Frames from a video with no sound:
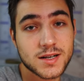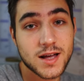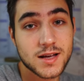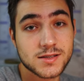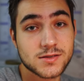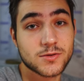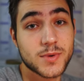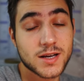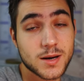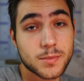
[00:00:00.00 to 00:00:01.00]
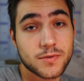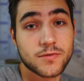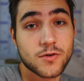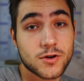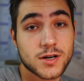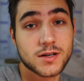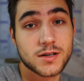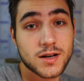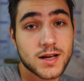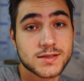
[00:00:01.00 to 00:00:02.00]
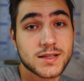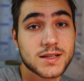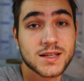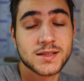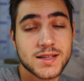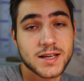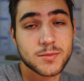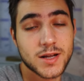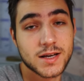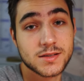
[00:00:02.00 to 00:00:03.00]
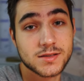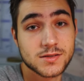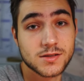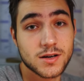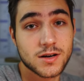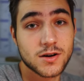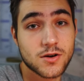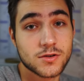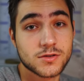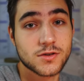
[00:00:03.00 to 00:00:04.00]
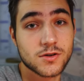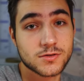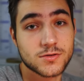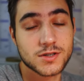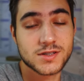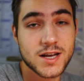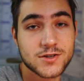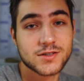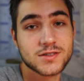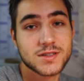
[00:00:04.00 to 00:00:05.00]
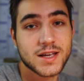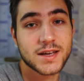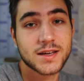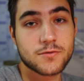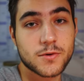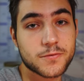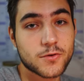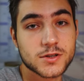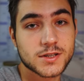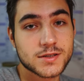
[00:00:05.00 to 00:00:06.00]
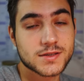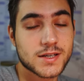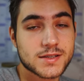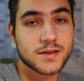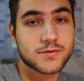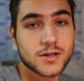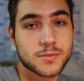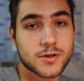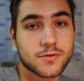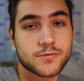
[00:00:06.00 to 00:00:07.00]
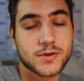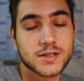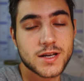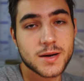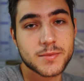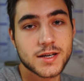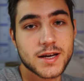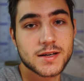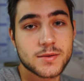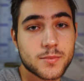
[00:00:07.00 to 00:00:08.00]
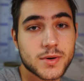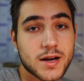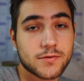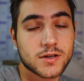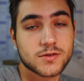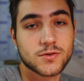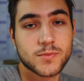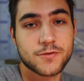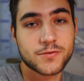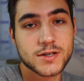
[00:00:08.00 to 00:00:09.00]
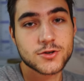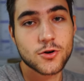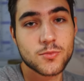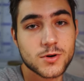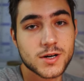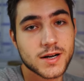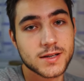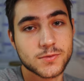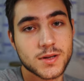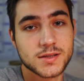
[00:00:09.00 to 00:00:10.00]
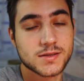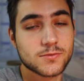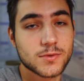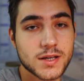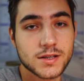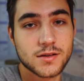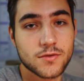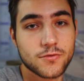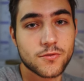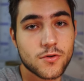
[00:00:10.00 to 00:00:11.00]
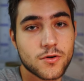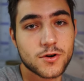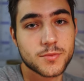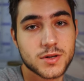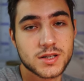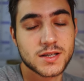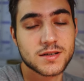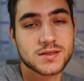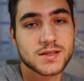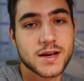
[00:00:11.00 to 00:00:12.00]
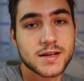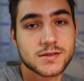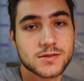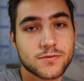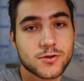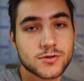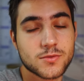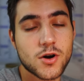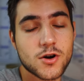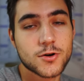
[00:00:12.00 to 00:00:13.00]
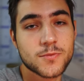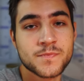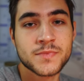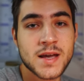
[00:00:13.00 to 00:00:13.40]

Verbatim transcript: class to make up for a class that didn't take place uh, on Austria's National Day. From 4 till 6 I've got a bit of free time again, but I've got to do my French homework as well as read lead for political science for tomorrow.